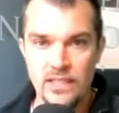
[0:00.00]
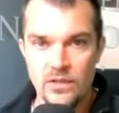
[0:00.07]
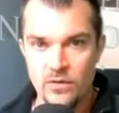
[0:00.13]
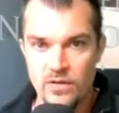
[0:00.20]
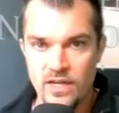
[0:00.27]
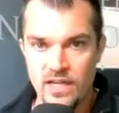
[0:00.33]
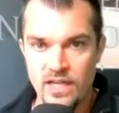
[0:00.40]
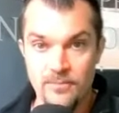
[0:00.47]

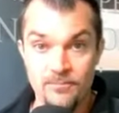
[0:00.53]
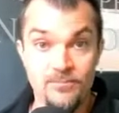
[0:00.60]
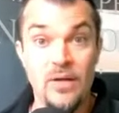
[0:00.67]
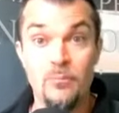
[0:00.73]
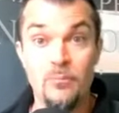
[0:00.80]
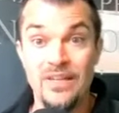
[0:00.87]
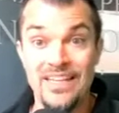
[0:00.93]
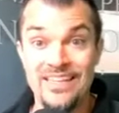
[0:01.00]
okay,
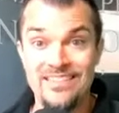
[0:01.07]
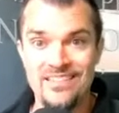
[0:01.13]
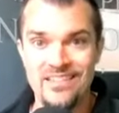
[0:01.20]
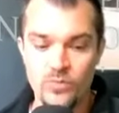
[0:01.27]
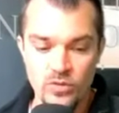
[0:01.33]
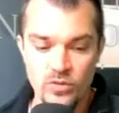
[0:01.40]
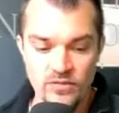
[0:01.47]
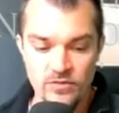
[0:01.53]

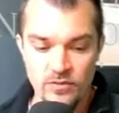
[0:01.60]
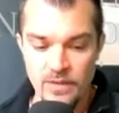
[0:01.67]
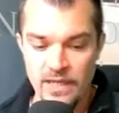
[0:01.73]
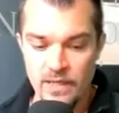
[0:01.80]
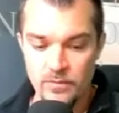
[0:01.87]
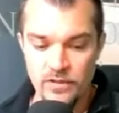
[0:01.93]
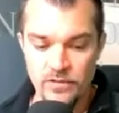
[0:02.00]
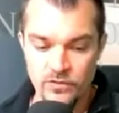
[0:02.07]
places. We'll leave them
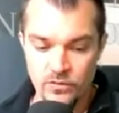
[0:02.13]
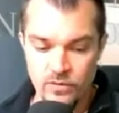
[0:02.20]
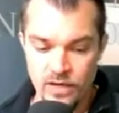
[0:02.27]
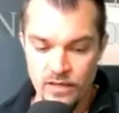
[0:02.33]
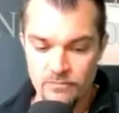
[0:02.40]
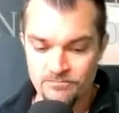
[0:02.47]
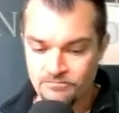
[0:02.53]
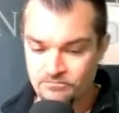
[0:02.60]
nameless,
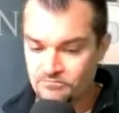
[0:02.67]
okay?